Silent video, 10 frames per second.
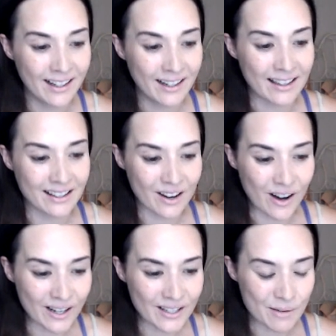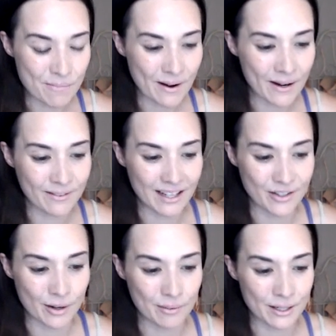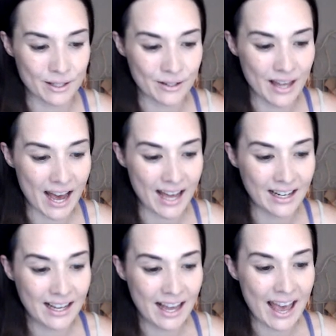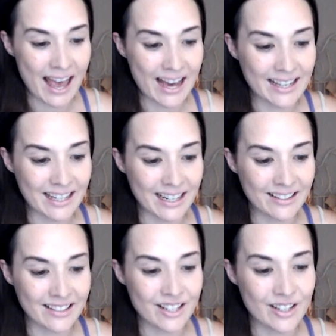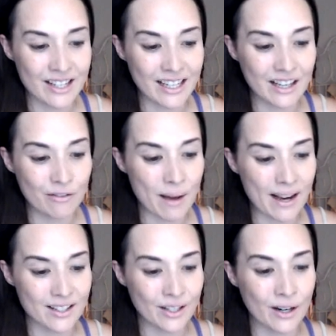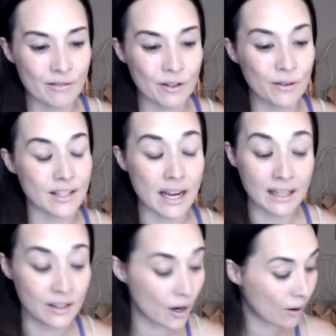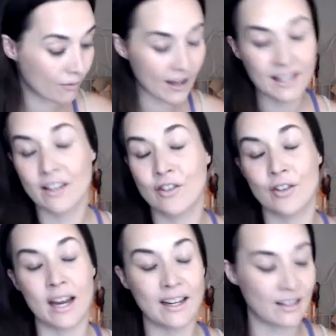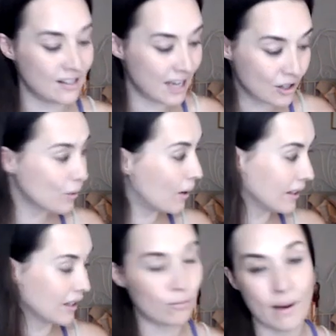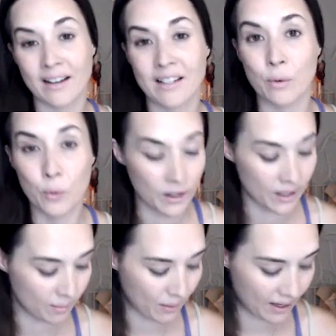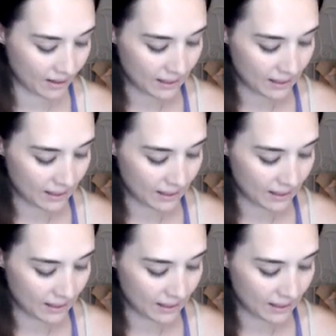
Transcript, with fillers: That's awesome, Perry. I'm glad you're able to do that. And uh, CJ said gift bags to current viewers. You know, if I could, I could send you all gift bags. I would, but